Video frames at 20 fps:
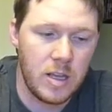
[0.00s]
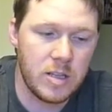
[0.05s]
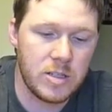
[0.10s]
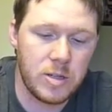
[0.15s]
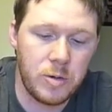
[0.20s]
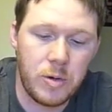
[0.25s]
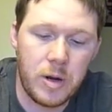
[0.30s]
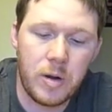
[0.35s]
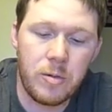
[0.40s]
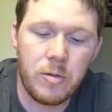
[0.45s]

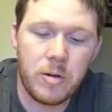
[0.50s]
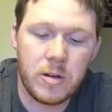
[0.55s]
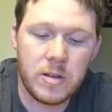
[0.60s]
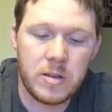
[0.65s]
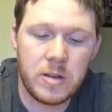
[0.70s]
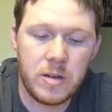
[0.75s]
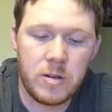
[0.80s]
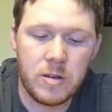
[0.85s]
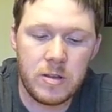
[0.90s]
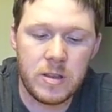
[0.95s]
So what I wanted
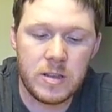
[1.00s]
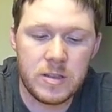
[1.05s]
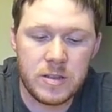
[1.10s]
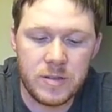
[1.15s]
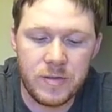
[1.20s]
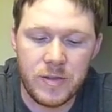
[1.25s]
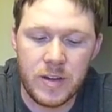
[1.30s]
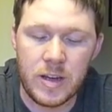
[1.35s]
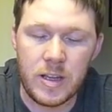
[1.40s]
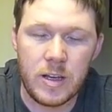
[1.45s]
to do in this
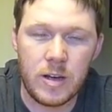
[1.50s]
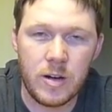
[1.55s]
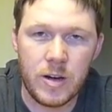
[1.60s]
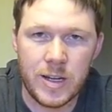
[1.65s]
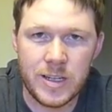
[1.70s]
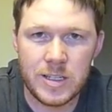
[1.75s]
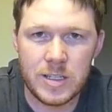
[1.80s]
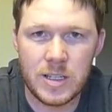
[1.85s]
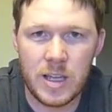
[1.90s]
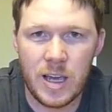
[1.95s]
little video,
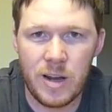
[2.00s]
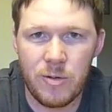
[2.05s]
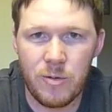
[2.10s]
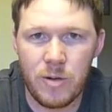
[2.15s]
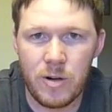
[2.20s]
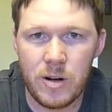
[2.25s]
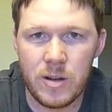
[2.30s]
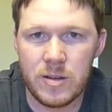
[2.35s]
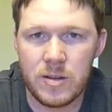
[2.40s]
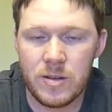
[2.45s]
I just kind of
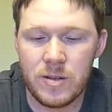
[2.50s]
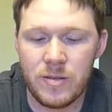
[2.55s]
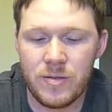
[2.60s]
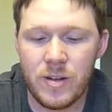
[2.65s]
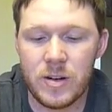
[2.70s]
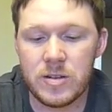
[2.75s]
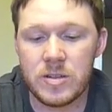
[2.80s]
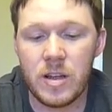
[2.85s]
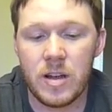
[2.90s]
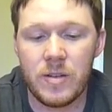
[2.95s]
wanted to,
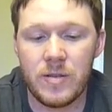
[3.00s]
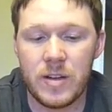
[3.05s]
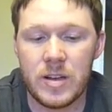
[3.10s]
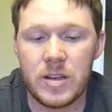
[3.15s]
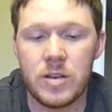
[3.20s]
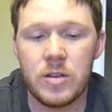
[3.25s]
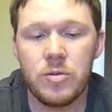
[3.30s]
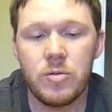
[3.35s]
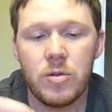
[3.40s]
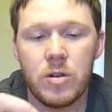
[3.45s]
first off, I
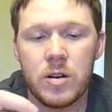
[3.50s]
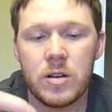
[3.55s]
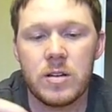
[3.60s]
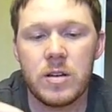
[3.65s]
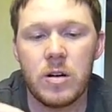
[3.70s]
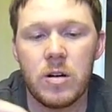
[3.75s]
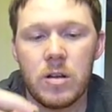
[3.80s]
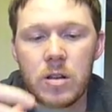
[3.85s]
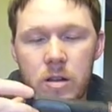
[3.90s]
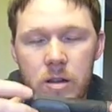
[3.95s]
do want to
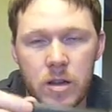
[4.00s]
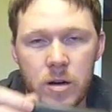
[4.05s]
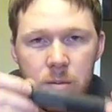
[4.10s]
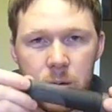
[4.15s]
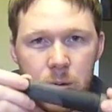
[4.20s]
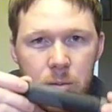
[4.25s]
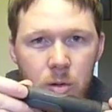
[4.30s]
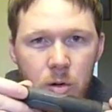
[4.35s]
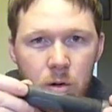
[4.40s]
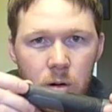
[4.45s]
talk a little
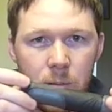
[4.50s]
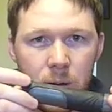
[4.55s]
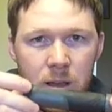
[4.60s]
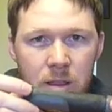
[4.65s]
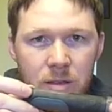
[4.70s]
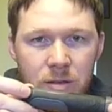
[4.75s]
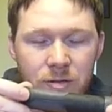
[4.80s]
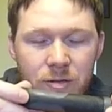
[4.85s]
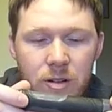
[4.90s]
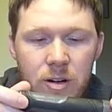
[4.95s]
bit more
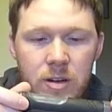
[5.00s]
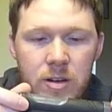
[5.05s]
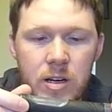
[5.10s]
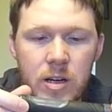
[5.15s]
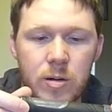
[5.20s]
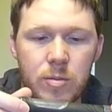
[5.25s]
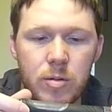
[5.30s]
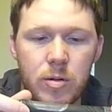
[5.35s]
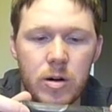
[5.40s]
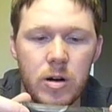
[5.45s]
about the
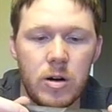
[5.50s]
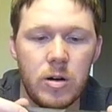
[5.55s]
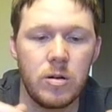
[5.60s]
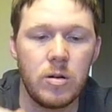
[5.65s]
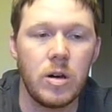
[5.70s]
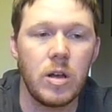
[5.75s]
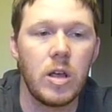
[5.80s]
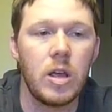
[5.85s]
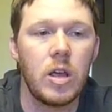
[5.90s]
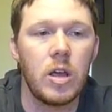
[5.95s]
Frontier Pro,